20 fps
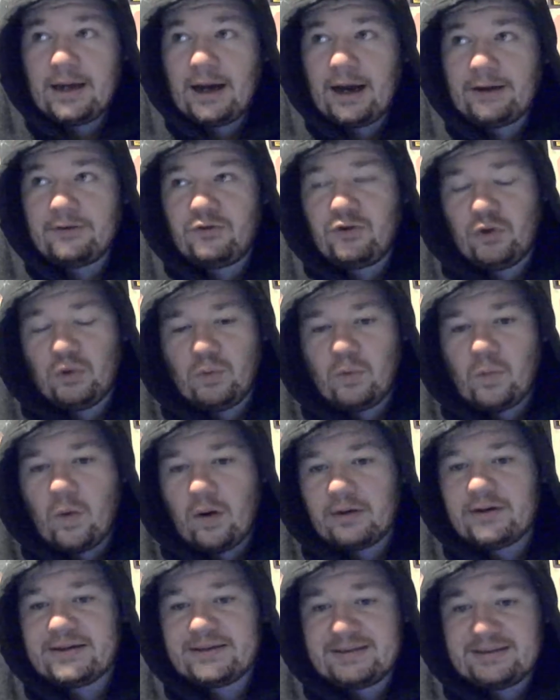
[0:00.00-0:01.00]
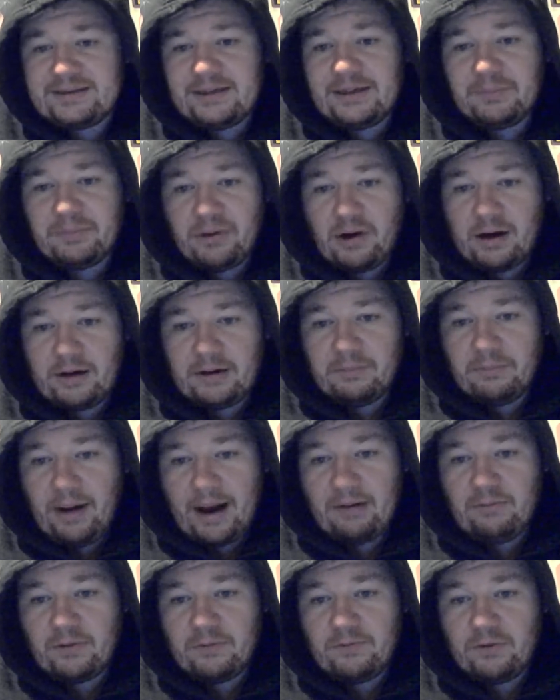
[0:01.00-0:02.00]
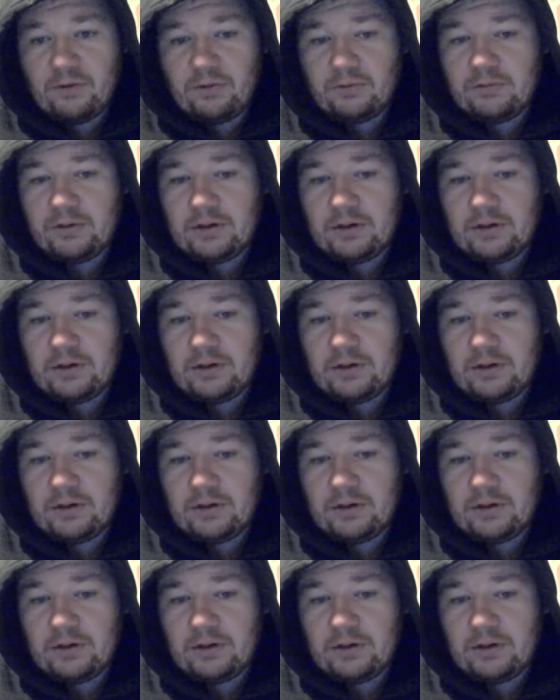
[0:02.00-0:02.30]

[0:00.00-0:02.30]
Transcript: I do want to see Pride and Powerful